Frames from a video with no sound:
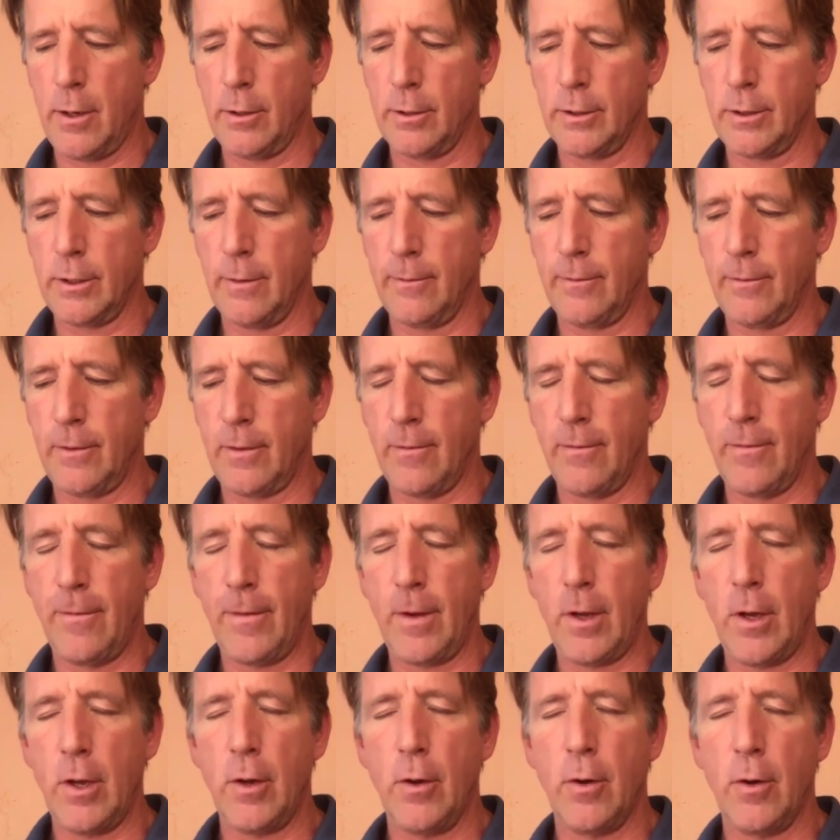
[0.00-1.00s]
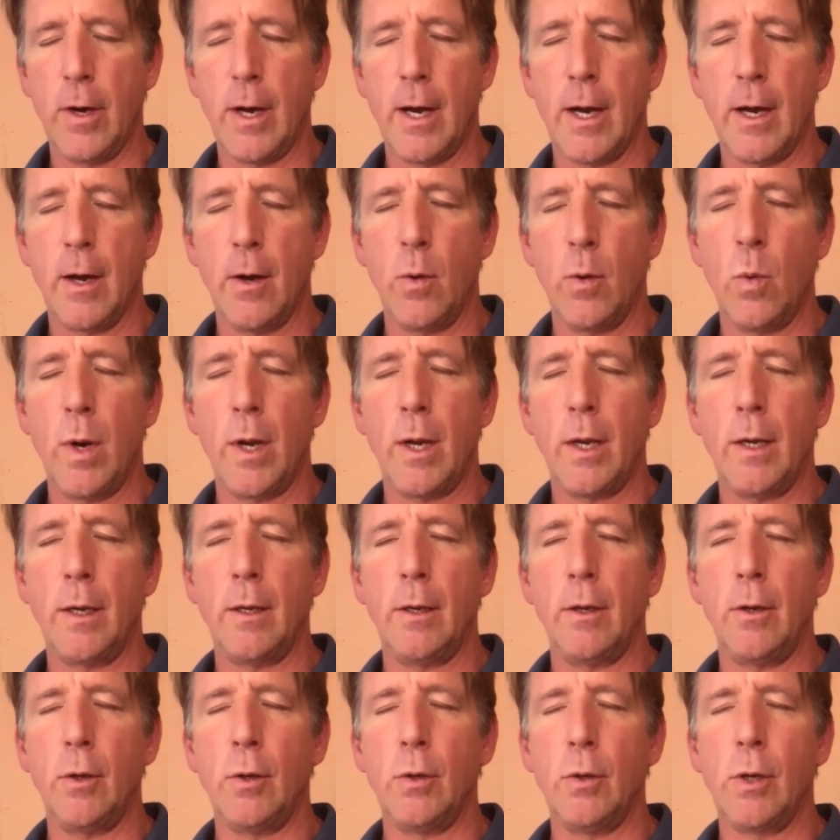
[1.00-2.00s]
yourself to feel how
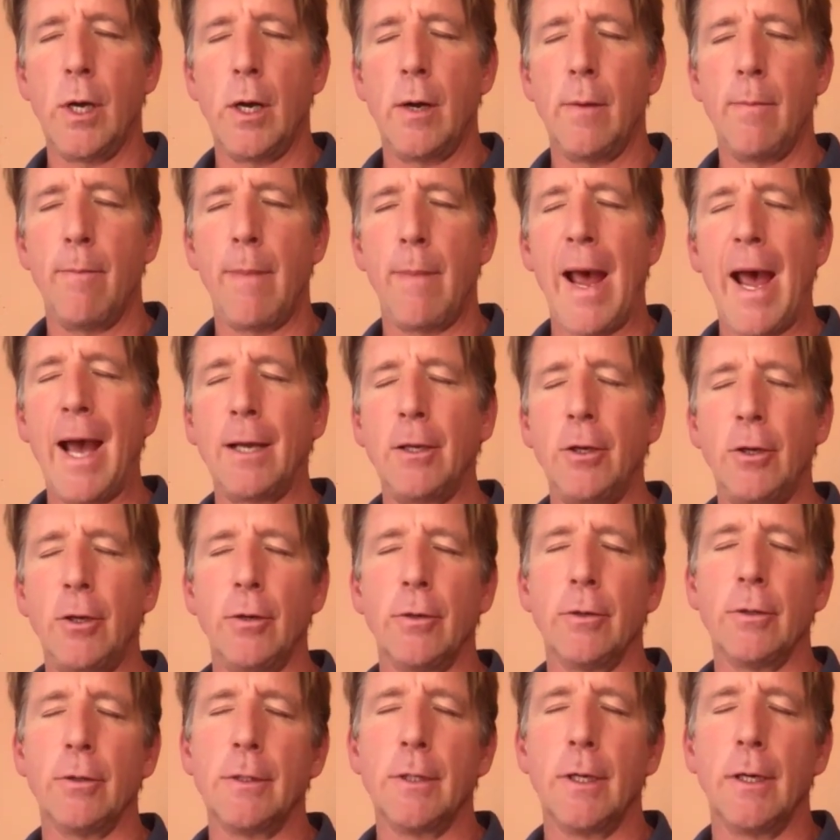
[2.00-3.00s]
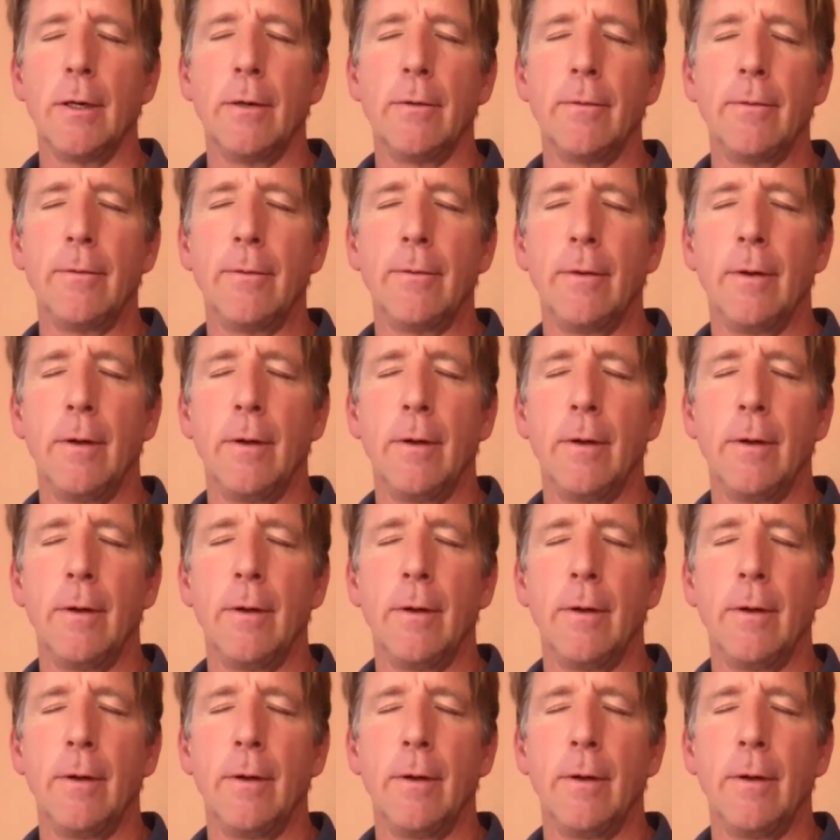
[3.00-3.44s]
when you come back to yourself,